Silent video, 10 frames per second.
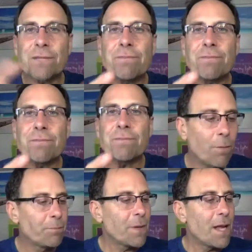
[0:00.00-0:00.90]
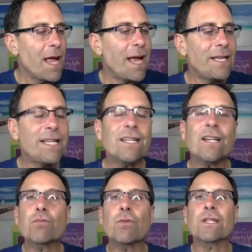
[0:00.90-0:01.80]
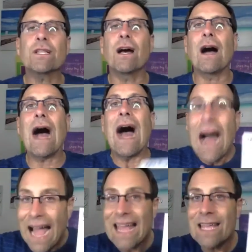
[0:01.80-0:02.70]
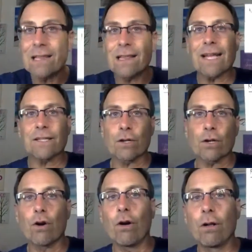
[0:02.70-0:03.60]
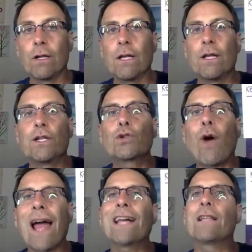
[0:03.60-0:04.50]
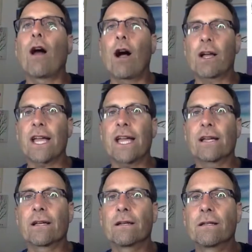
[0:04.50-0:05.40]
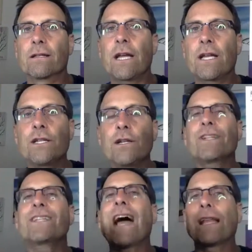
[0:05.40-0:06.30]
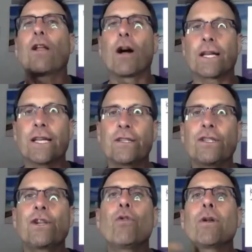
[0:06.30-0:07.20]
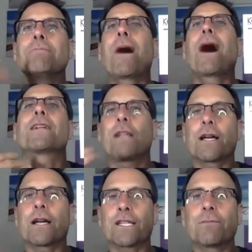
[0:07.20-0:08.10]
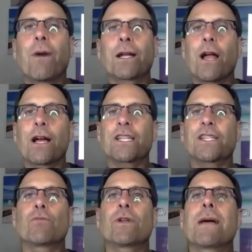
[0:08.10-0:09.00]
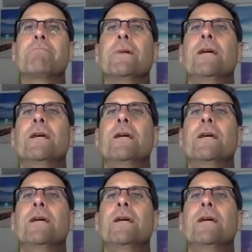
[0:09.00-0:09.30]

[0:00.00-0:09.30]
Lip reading: people, and he does what I like to call trialoguing. Now, you know what dialogue is. You know what monologue is. Monologue is when I'm